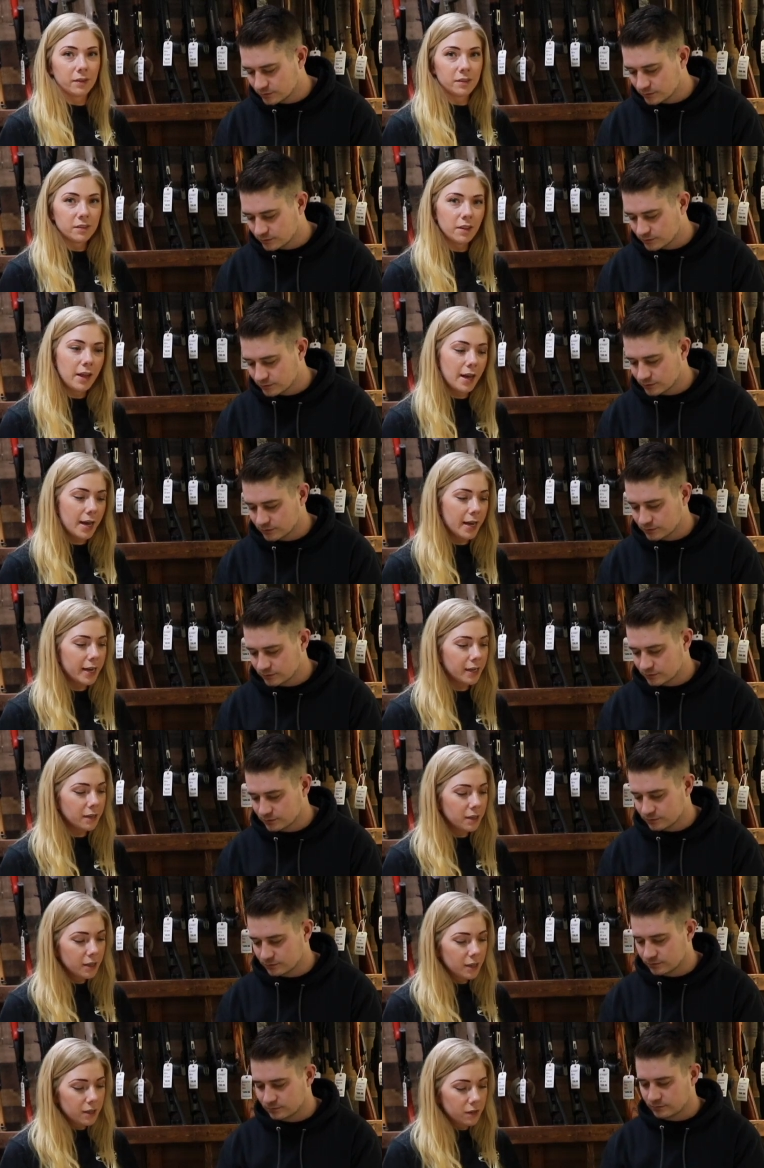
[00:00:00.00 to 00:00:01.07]
Speaker 1: the slide.
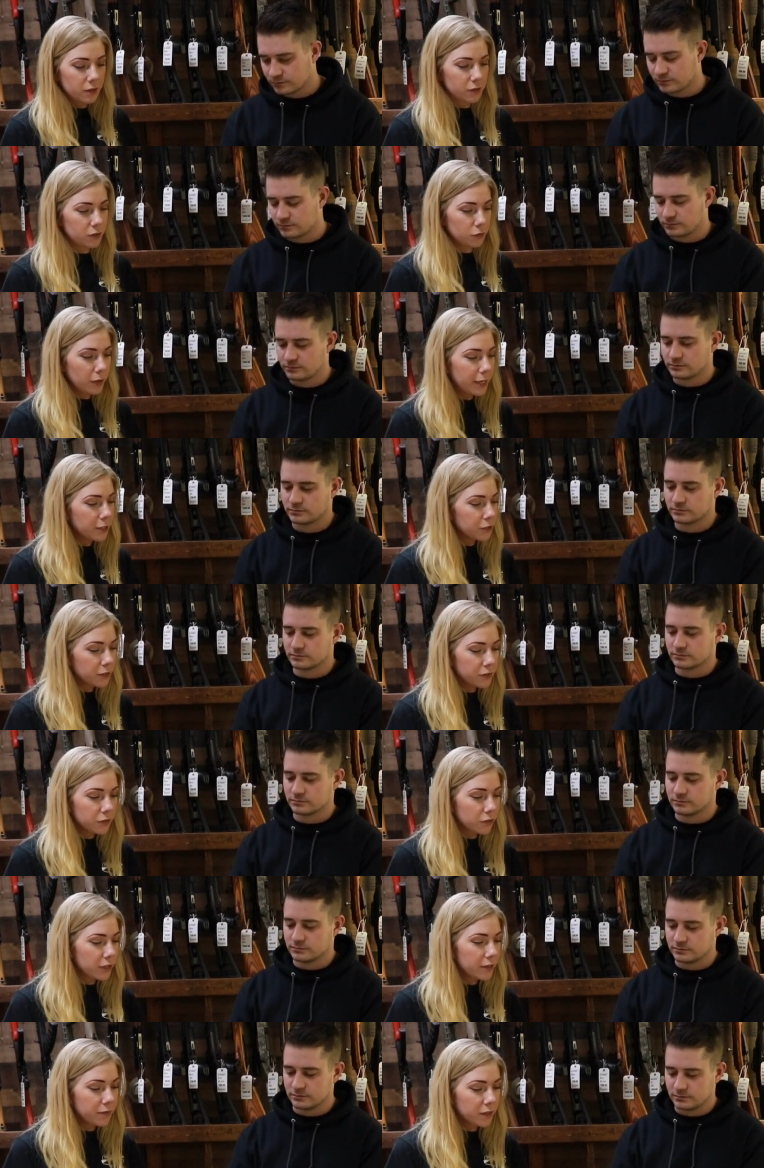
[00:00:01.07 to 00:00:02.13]
The serrations
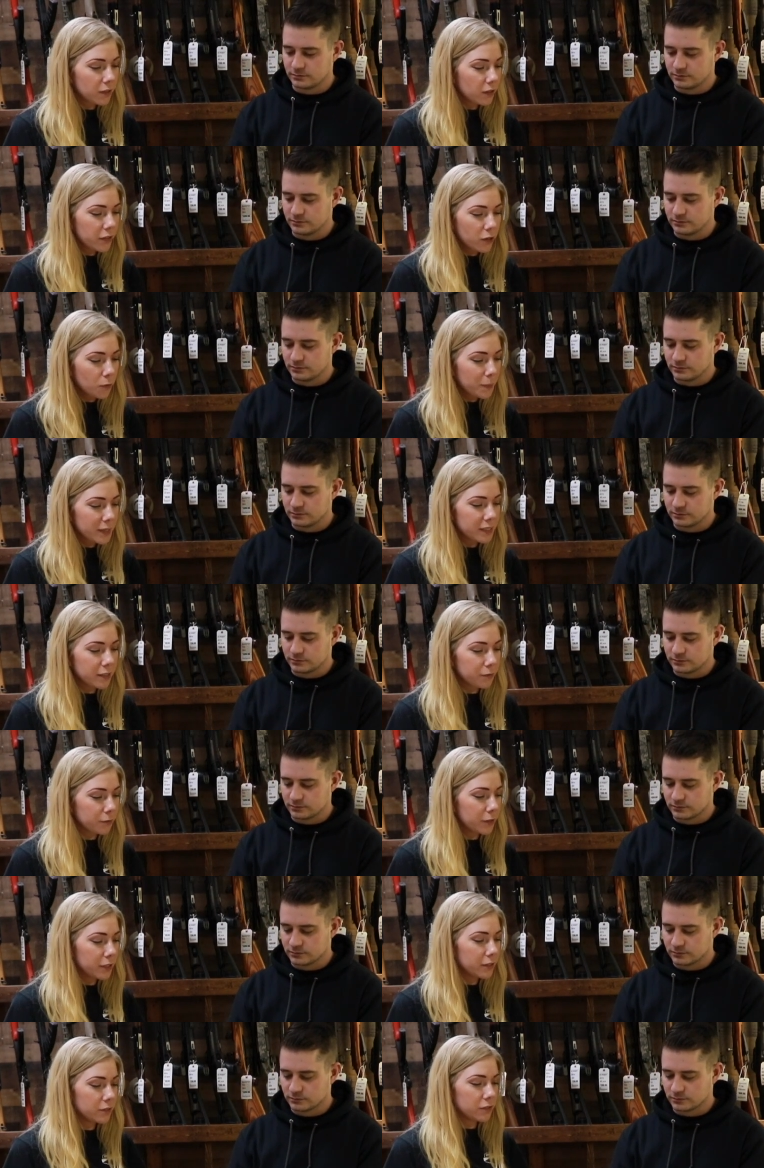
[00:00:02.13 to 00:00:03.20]
are even a little bit
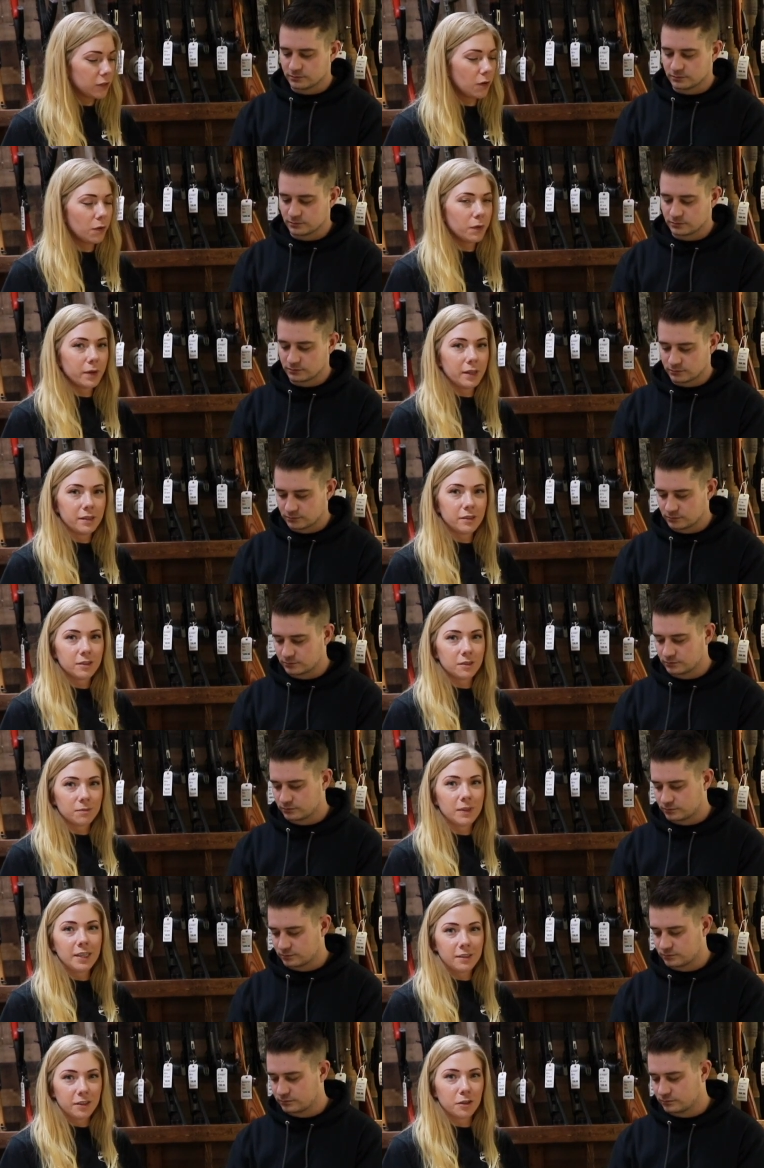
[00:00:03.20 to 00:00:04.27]
different, so it's
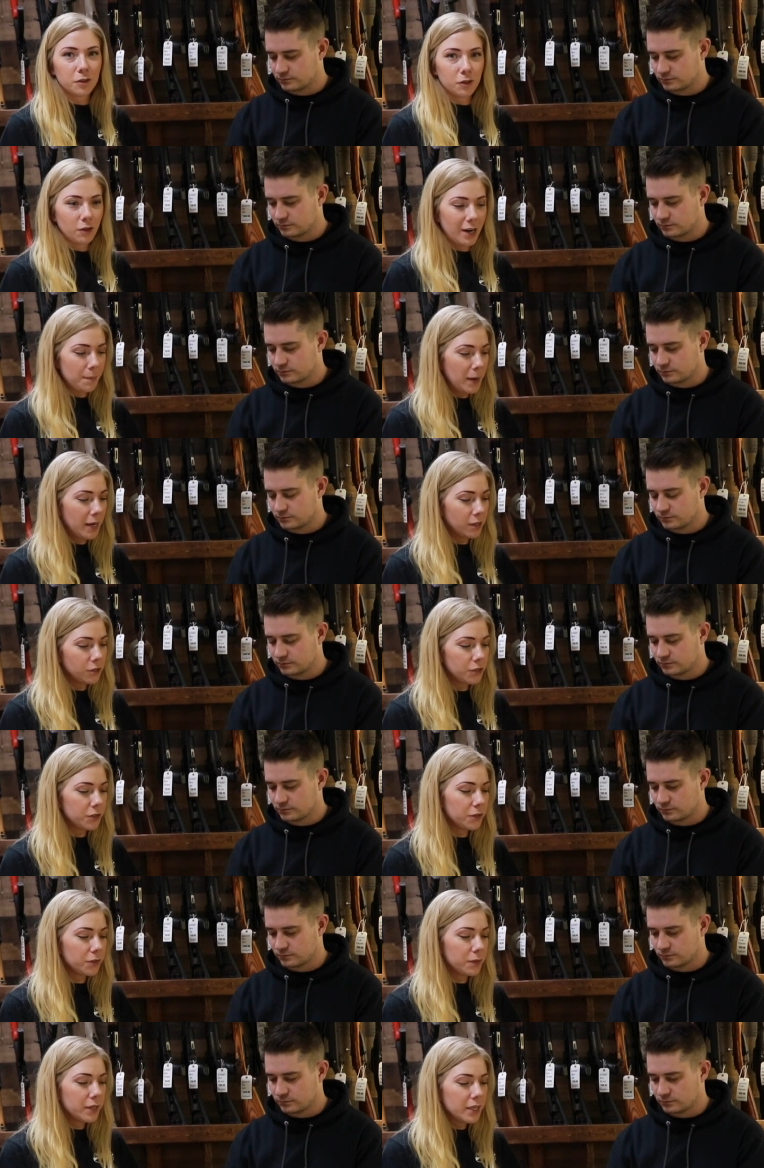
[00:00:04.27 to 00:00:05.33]
easier to grab
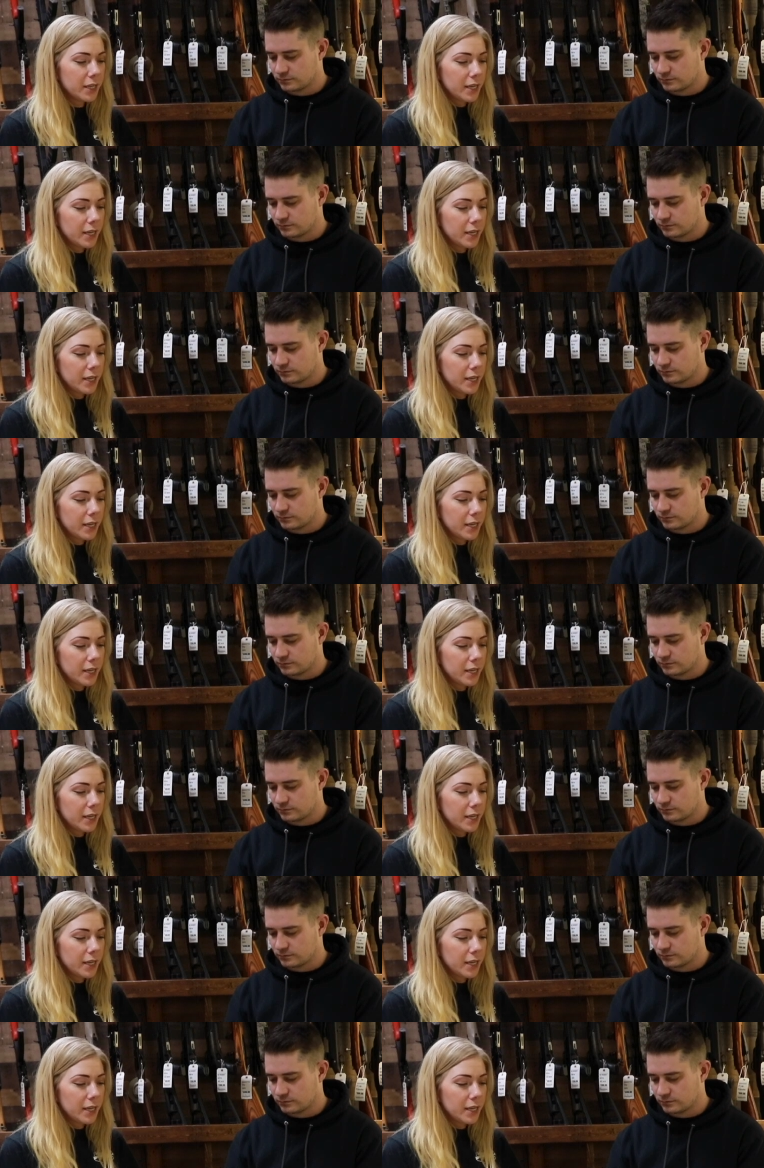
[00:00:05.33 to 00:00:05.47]
onto.